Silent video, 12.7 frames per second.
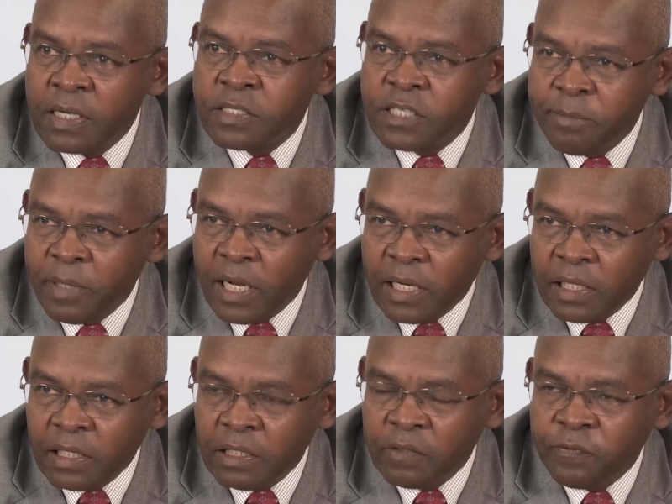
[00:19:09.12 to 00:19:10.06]

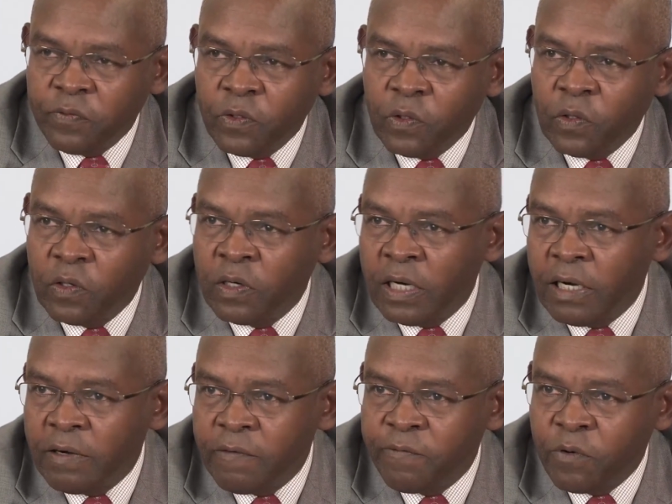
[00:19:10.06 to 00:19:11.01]
Similarly,
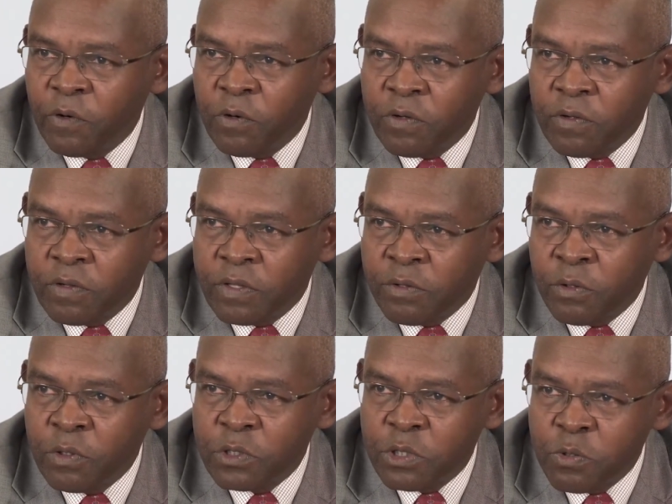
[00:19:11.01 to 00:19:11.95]
for
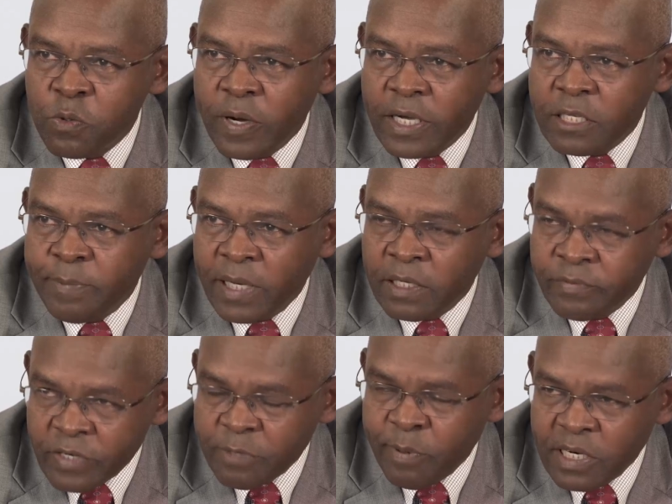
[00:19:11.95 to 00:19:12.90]
those who are
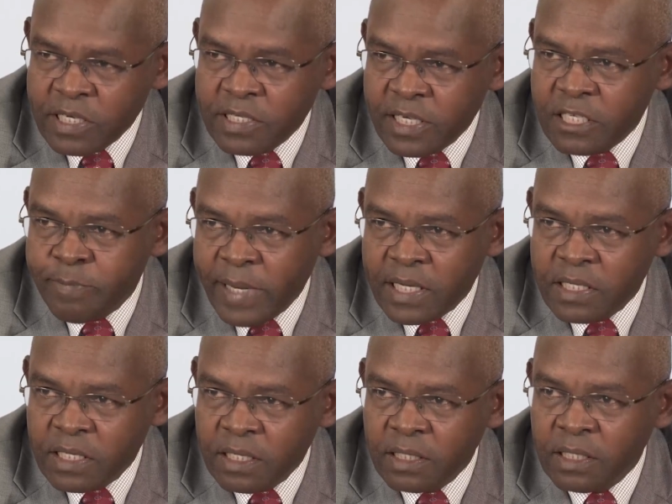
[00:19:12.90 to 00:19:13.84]
respondents
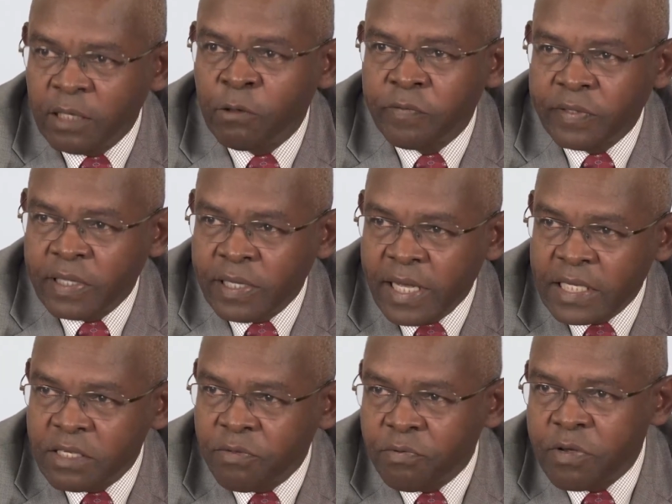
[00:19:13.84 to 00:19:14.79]
expecting over the
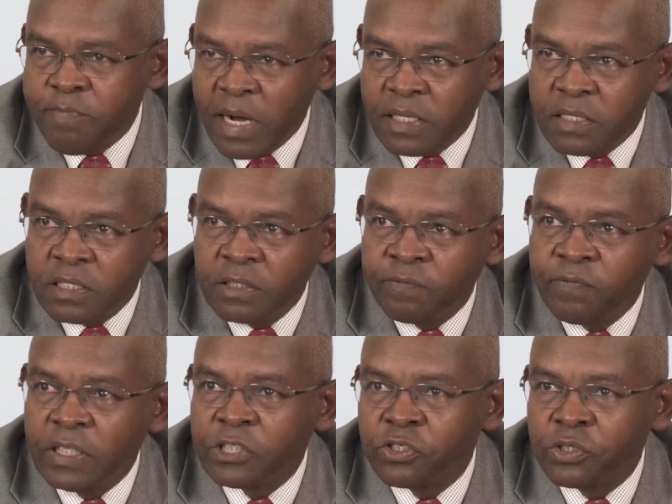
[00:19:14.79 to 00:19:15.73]
next 3 months
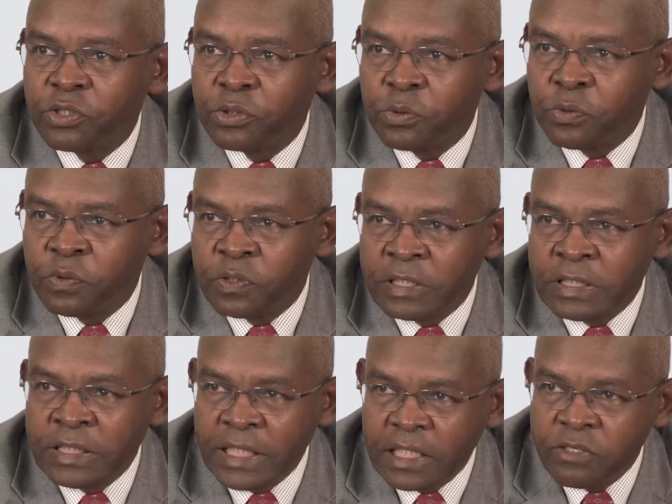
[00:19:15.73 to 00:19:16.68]
inflation to
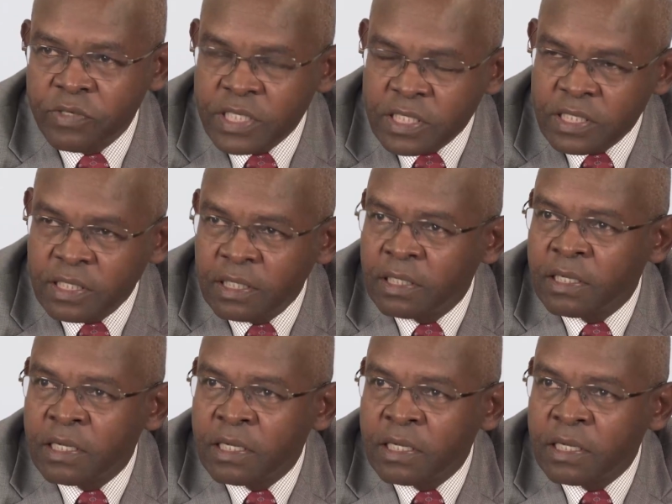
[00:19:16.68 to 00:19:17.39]
decrease,